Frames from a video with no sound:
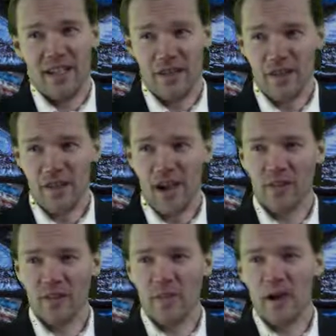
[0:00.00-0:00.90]
you
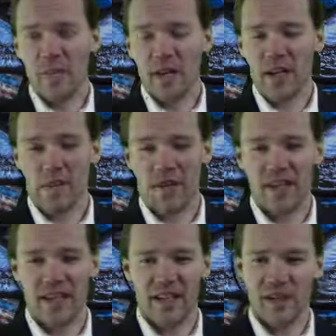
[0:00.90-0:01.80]
download an
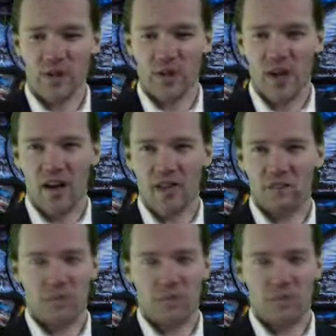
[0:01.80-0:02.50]
MP3 and then you go around